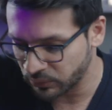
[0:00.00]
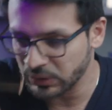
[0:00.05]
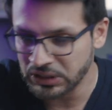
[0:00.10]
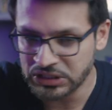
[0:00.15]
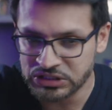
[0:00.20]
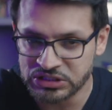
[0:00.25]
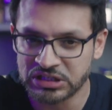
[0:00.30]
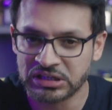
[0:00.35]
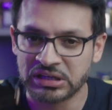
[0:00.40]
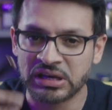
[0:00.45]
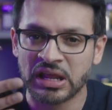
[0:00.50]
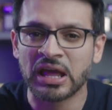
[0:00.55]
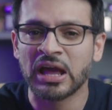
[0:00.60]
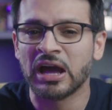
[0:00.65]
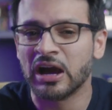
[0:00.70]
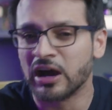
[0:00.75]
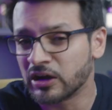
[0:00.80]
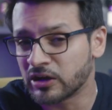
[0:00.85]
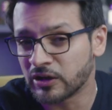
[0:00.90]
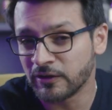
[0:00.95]

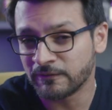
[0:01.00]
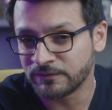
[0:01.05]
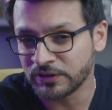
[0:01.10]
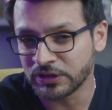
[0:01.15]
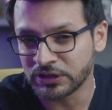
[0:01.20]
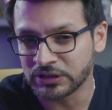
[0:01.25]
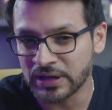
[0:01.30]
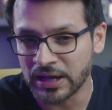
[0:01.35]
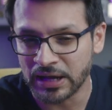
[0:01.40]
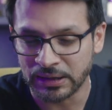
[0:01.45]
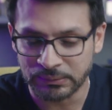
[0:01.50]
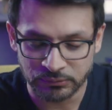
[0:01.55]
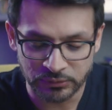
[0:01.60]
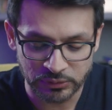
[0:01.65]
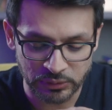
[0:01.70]
region, a kaffir lime.